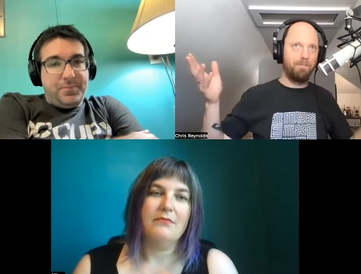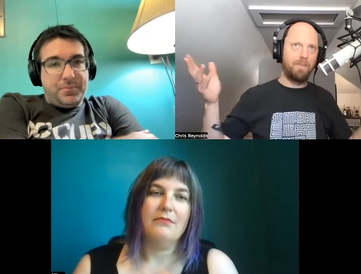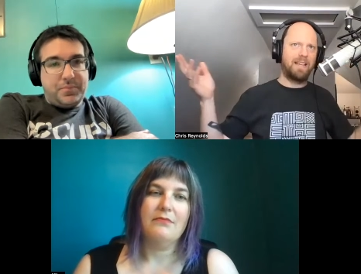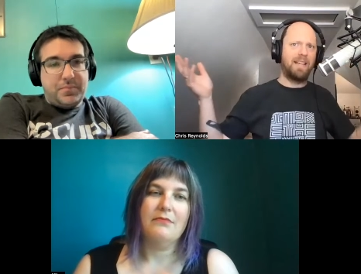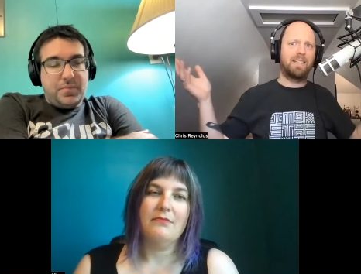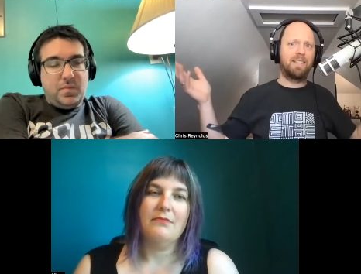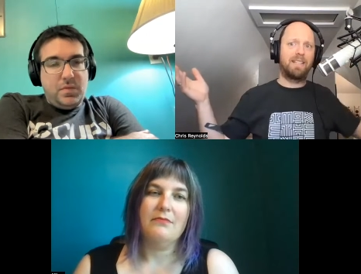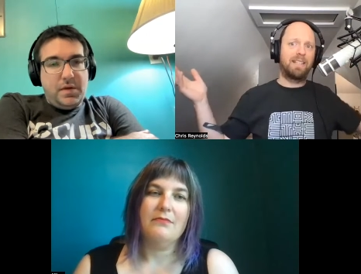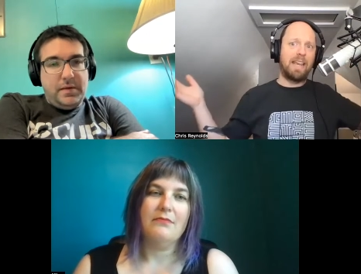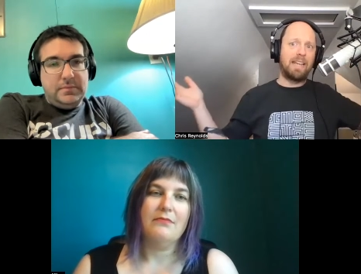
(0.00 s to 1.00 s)
Speaker 1: I guess
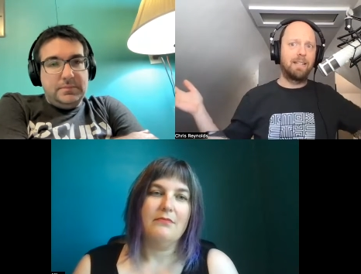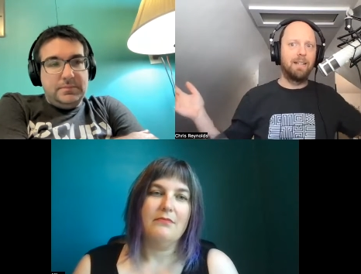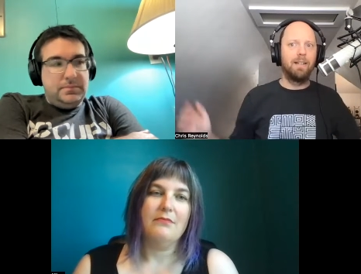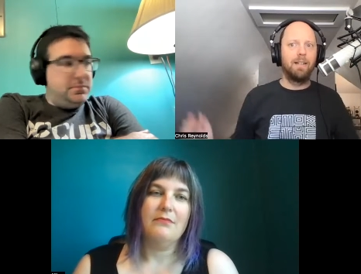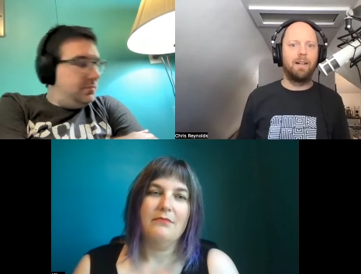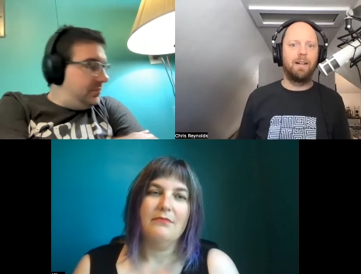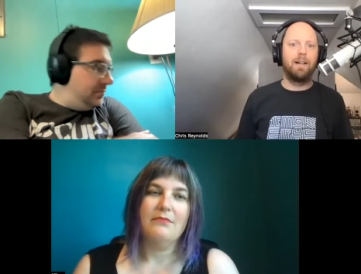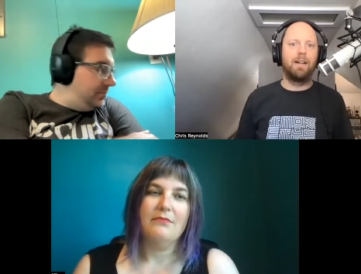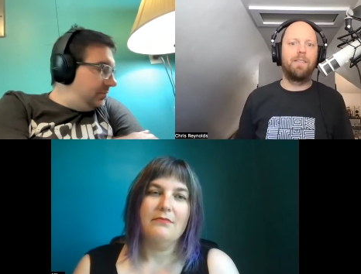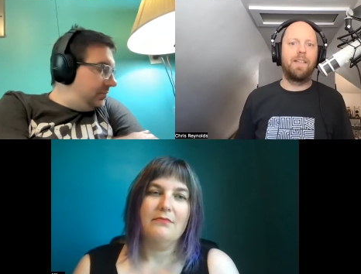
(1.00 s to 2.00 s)
saint
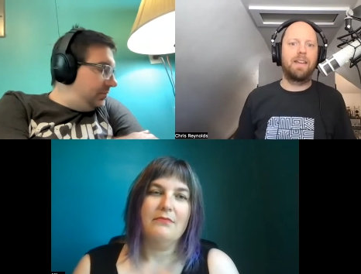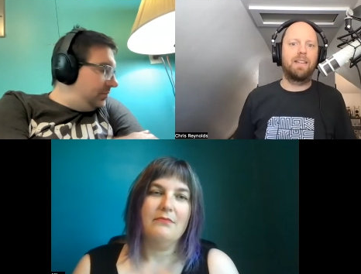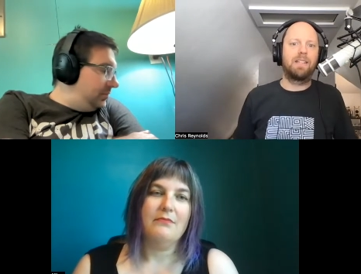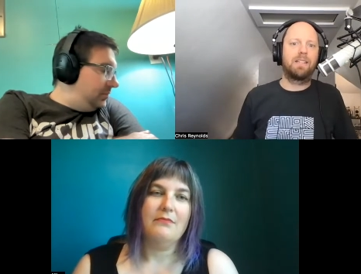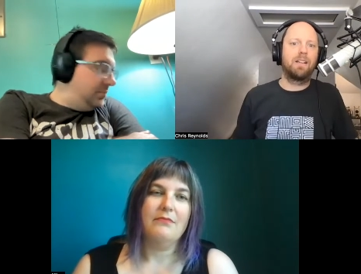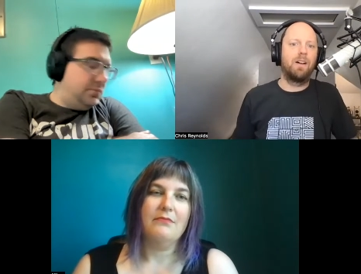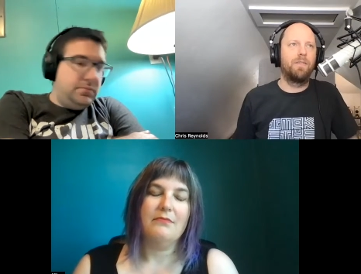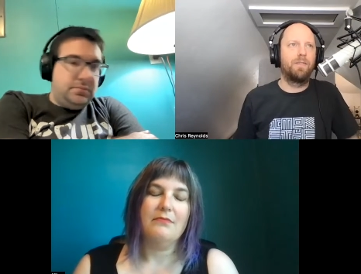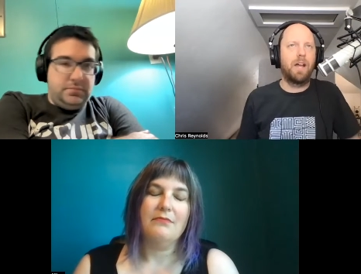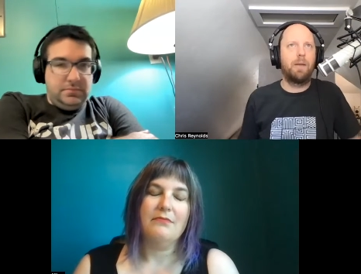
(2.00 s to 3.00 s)
uh, that is
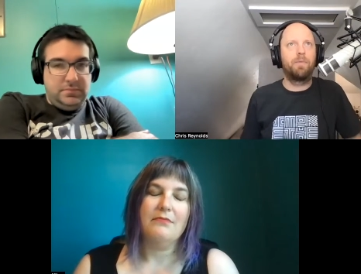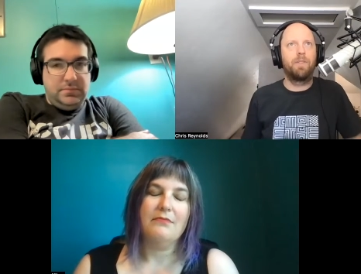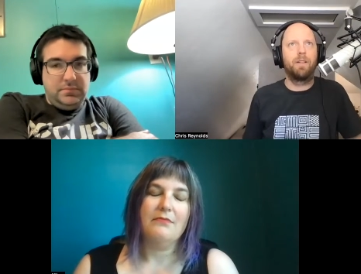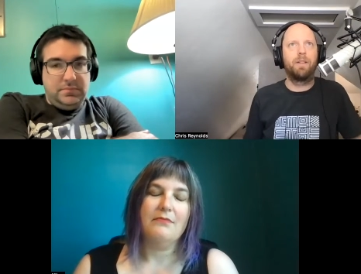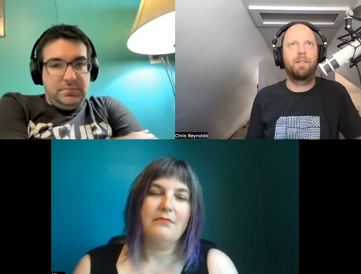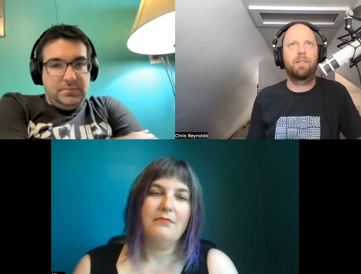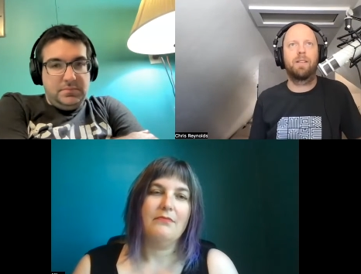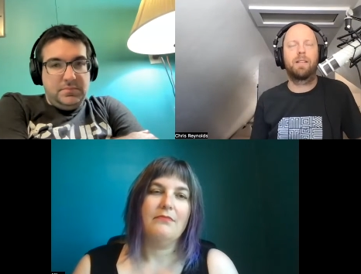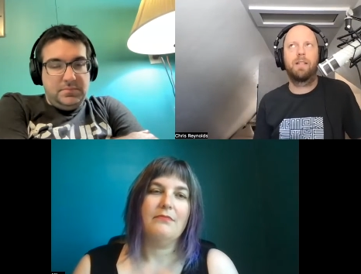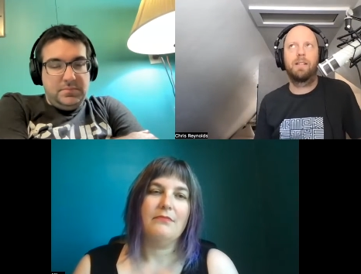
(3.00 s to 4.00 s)
on top of the Salt
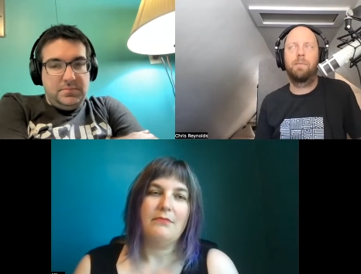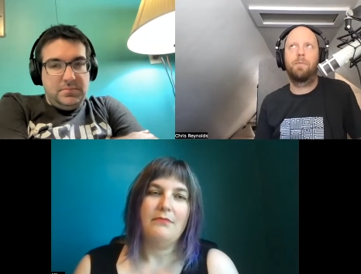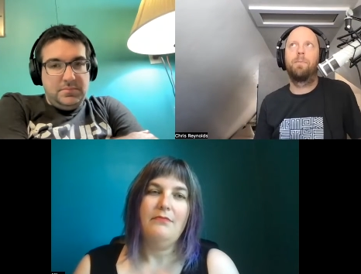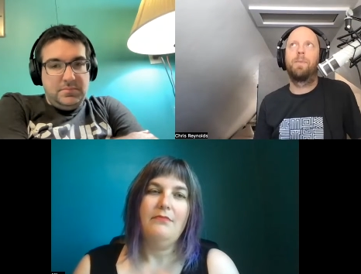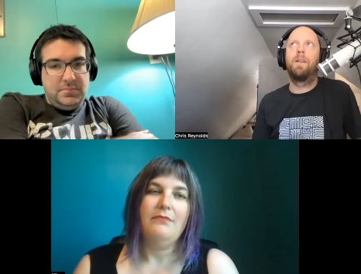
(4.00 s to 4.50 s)
Lake City Temple,